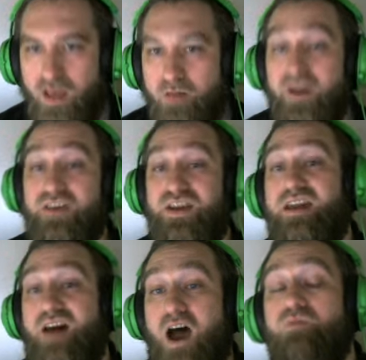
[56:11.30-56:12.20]
Because
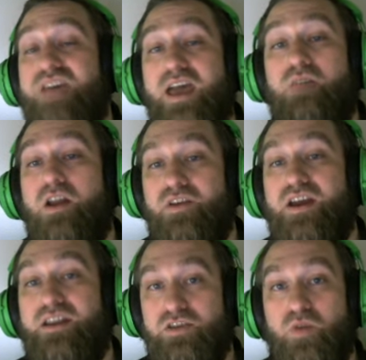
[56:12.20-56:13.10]
again, I would take whatever
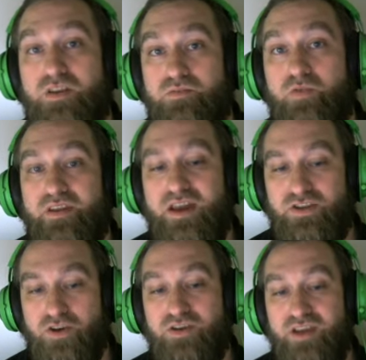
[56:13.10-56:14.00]
hit he swings me with the next
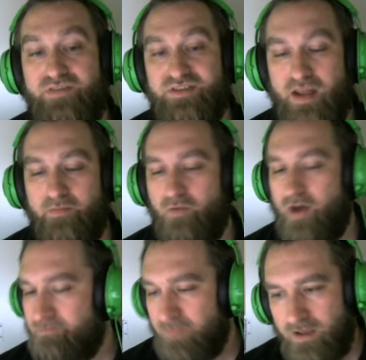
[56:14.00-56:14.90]
turn to get this out of my way.
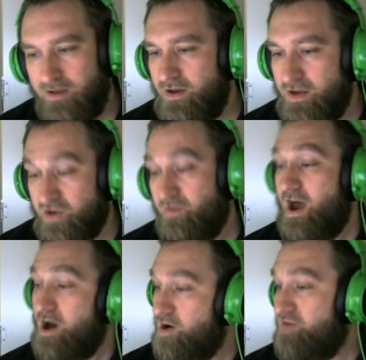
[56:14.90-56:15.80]
So anyway,
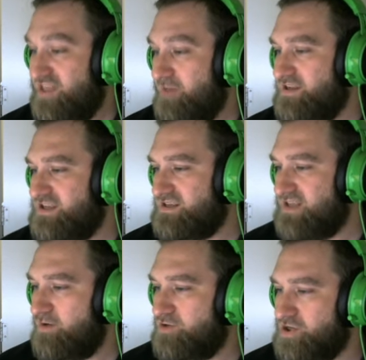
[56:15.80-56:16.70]
ho- hopefully that made sense.
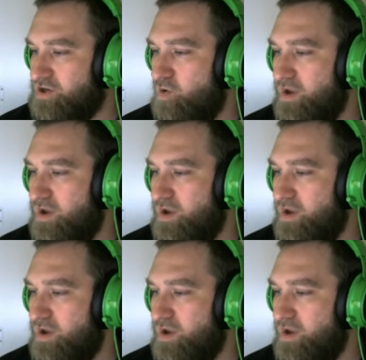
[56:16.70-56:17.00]
That was just a quick